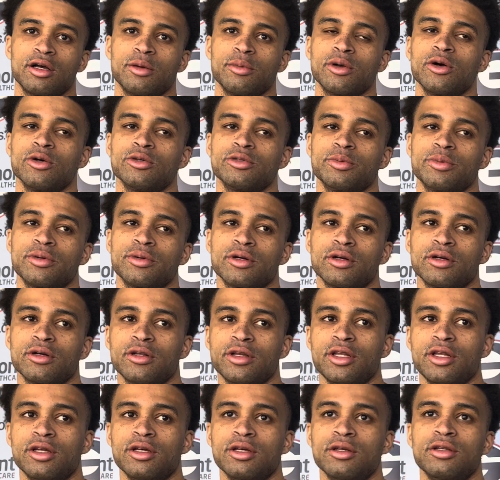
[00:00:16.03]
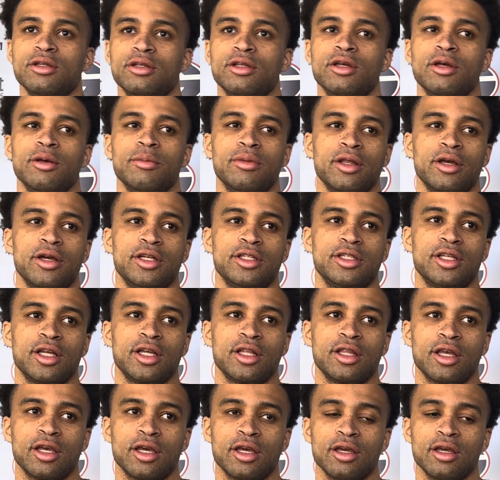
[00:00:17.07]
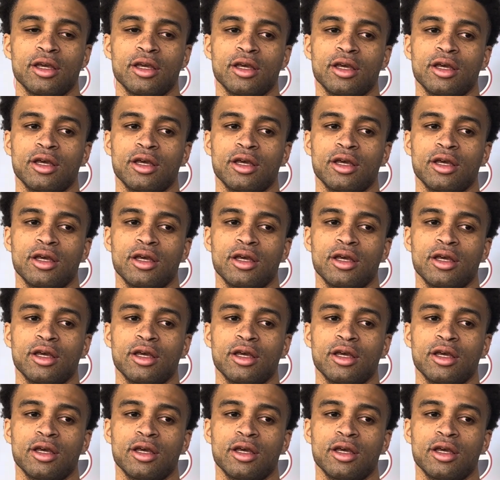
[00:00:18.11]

Coach Burrow and the players that they